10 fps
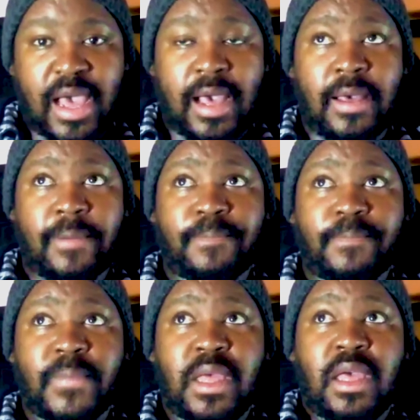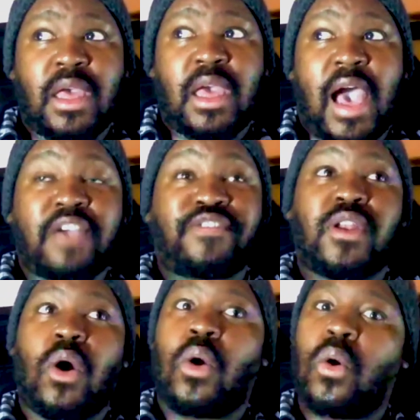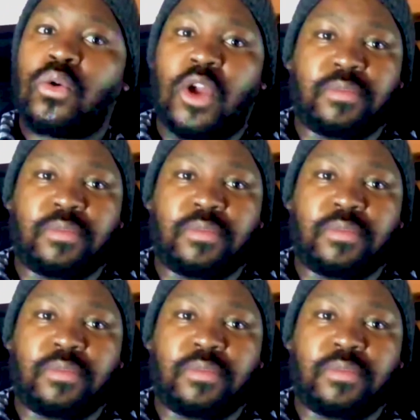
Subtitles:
I feel a whole lot